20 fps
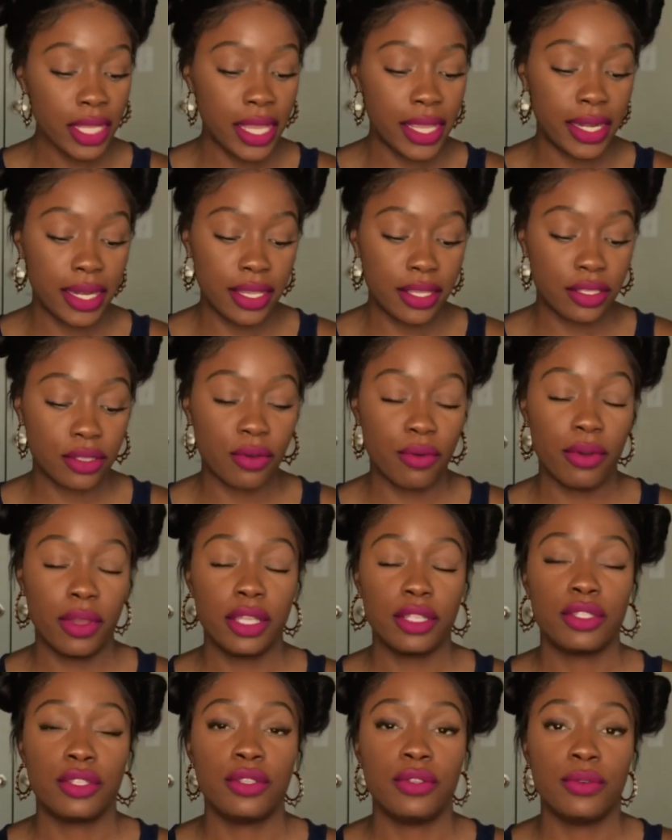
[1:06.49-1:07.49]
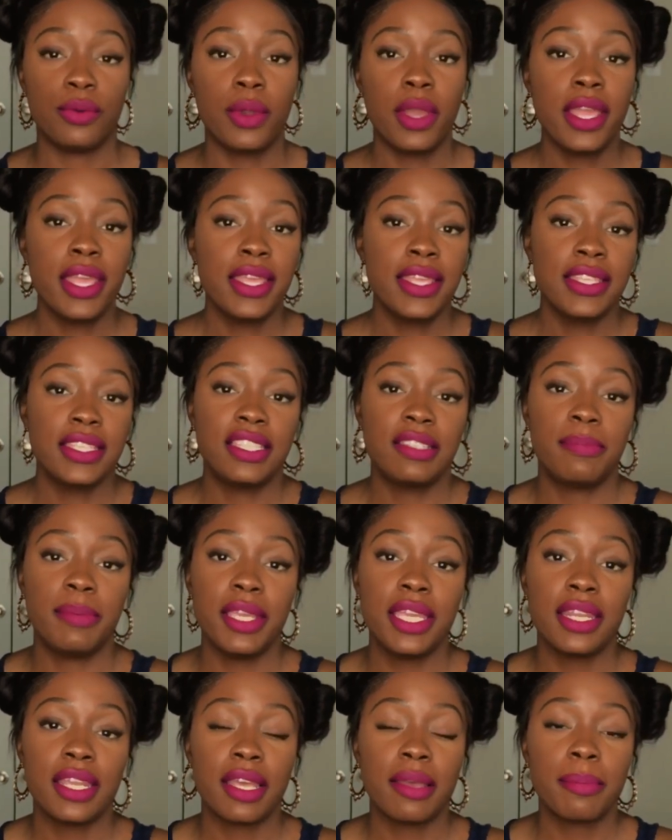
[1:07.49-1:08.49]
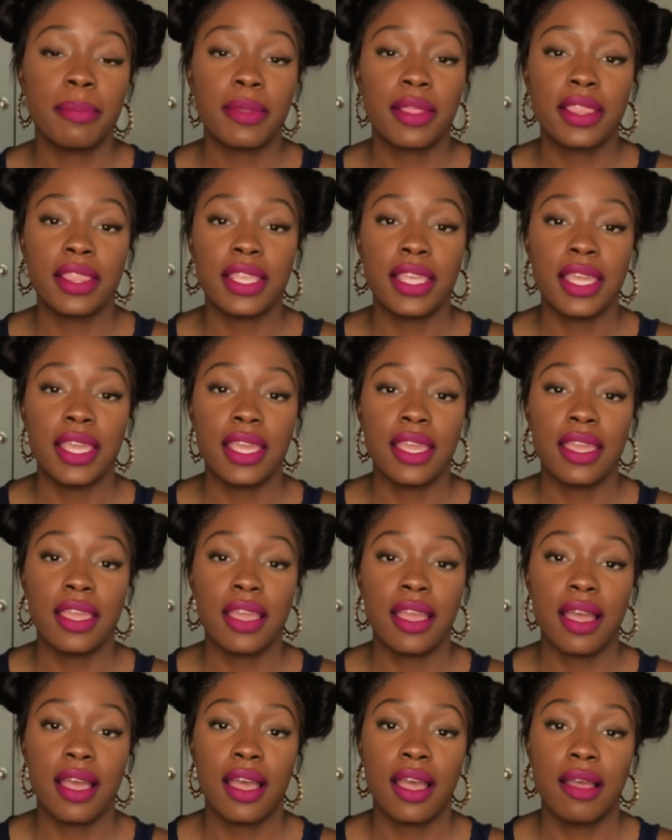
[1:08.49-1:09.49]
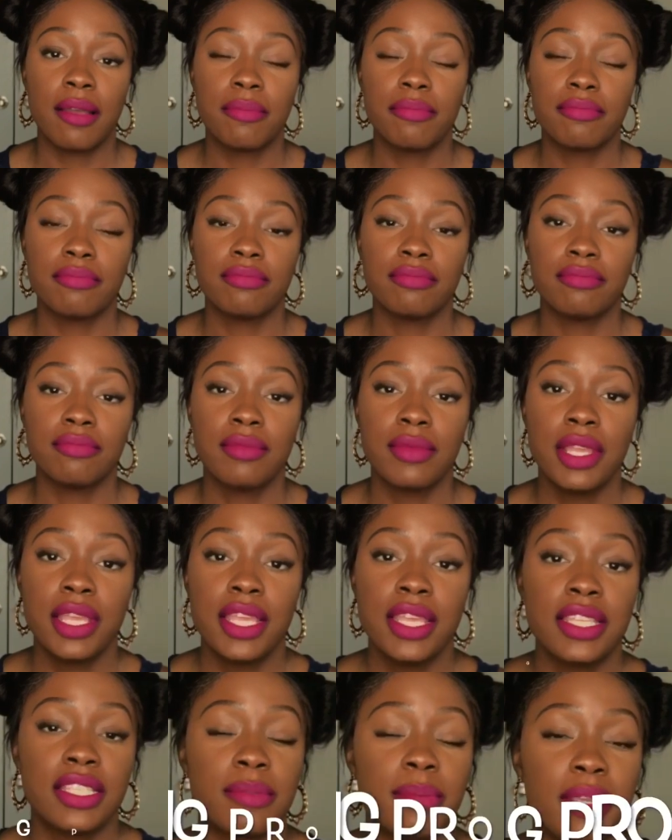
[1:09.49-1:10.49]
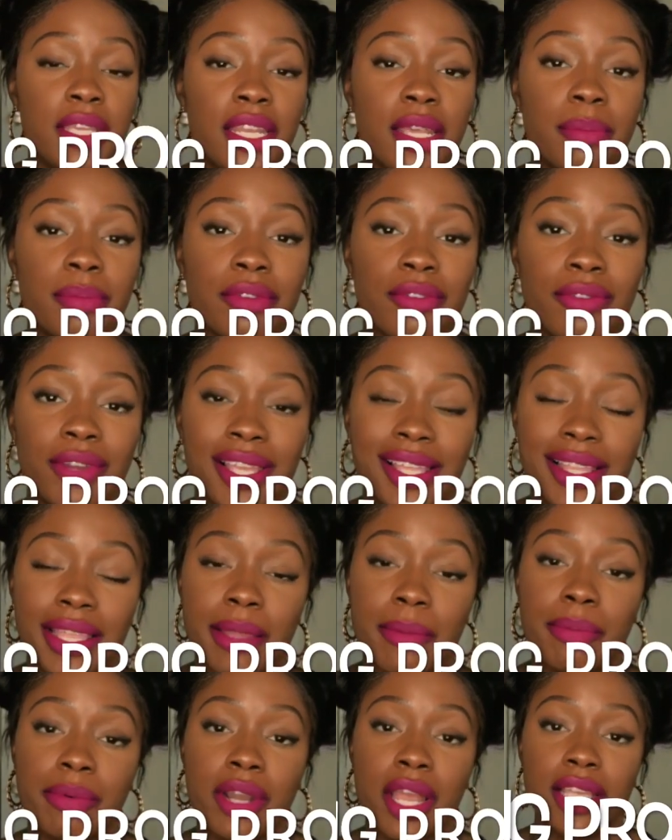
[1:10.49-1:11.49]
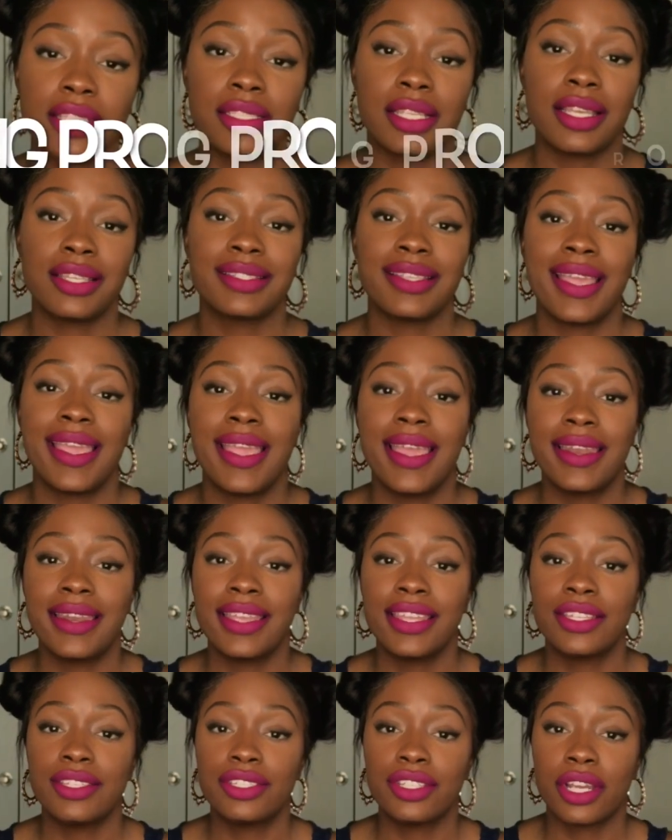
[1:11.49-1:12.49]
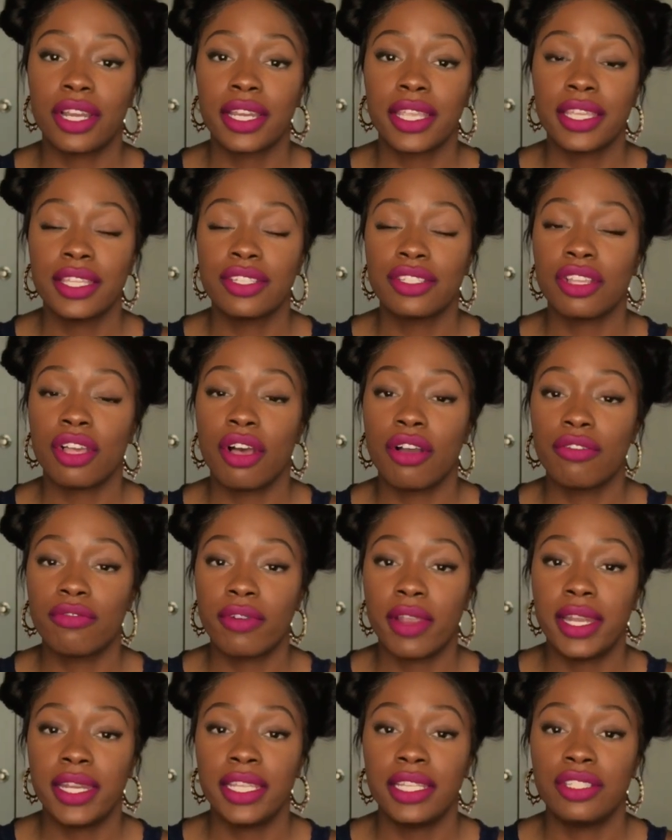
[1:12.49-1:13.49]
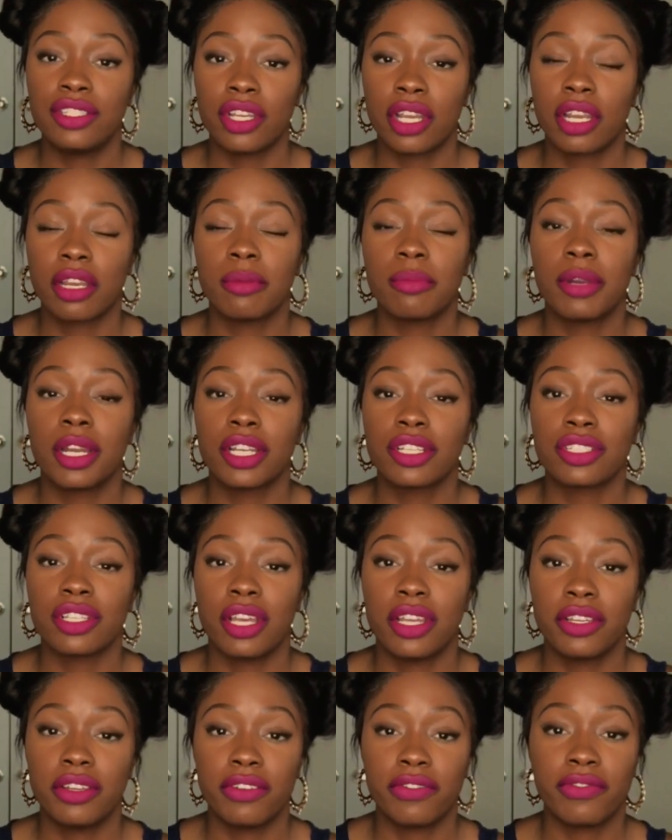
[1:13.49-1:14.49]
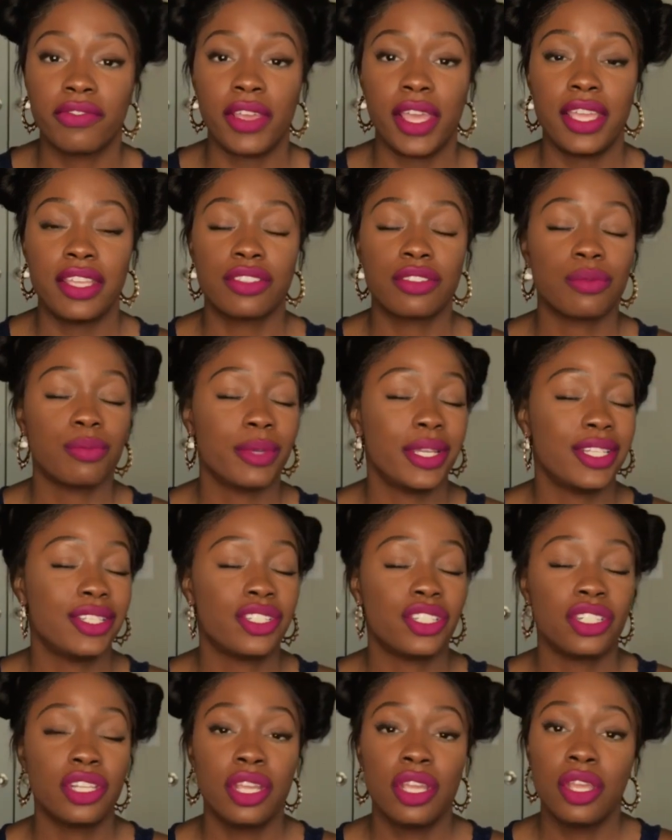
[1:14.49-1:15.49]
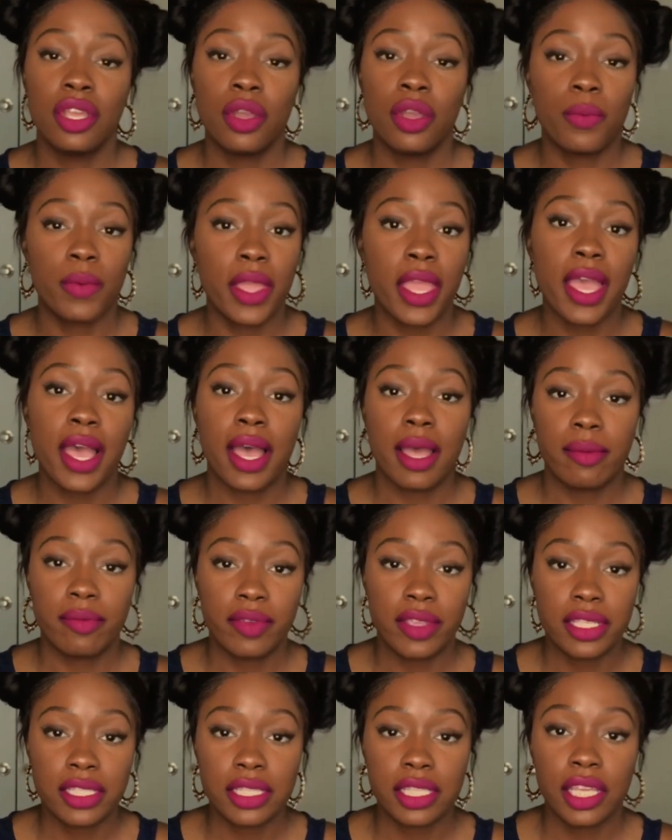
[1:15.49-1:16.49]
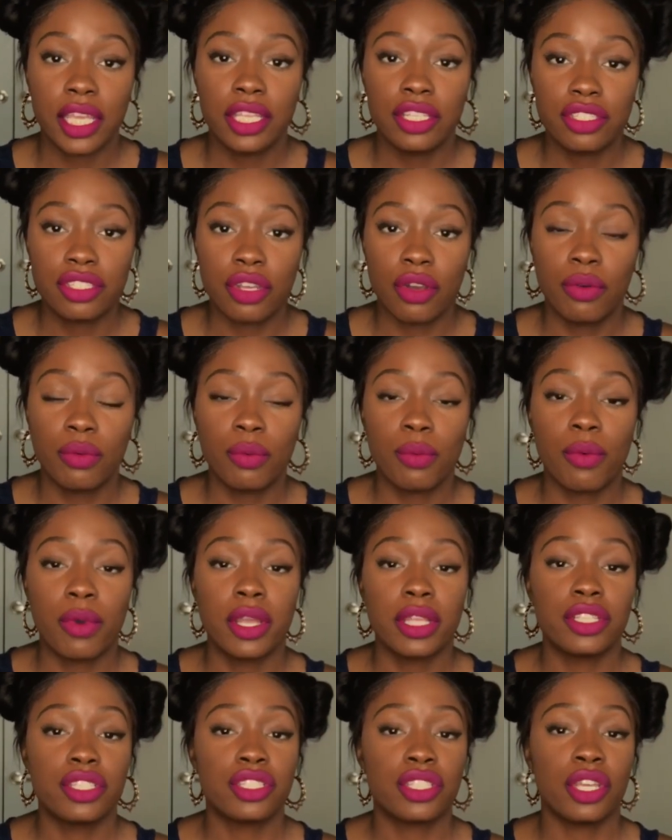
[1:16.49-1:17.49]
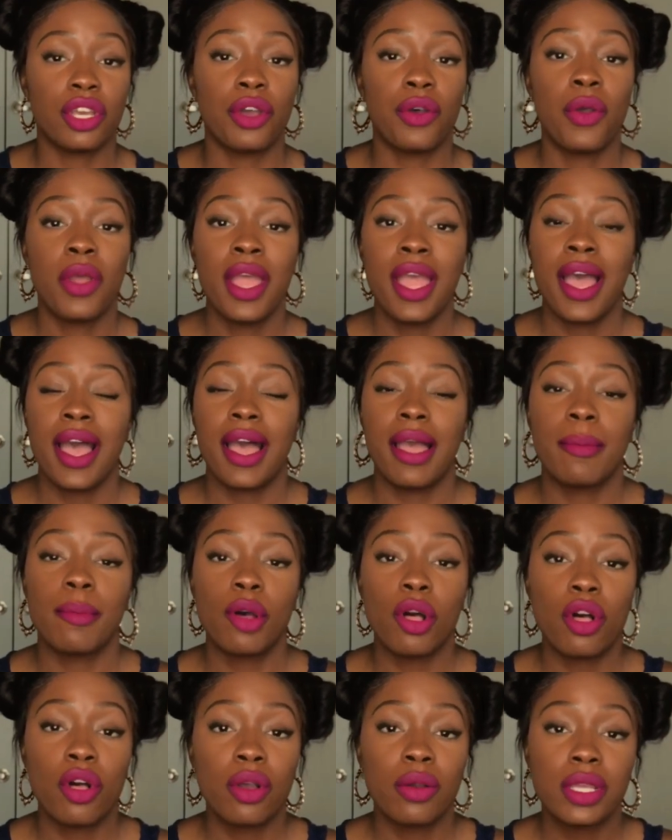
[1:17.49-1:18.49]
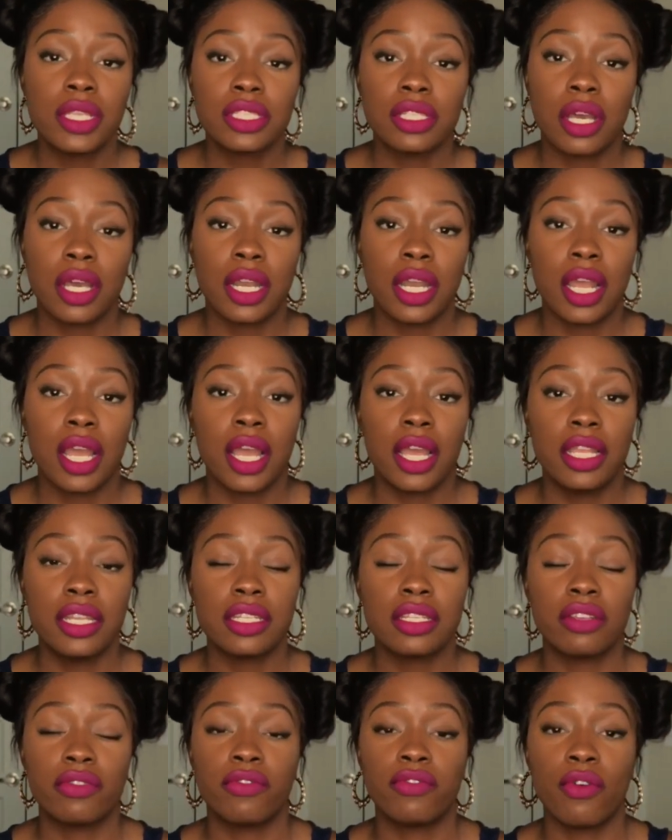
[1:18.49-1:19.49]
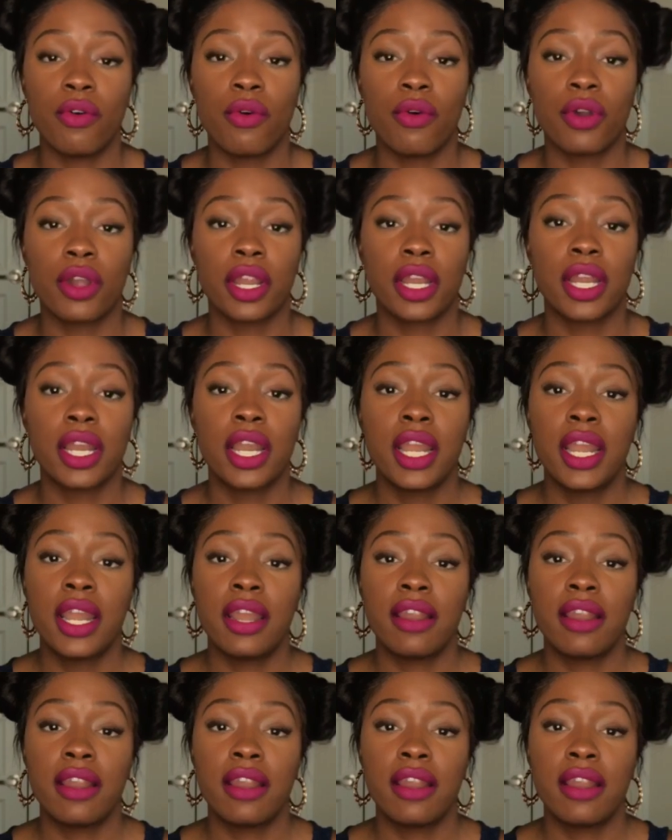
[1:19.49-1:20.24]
It is going to speed up the, um, speed up the wrinkling process, and it darkens already dark marks on your face, which we obviously don't want. So I'm always on a hunt for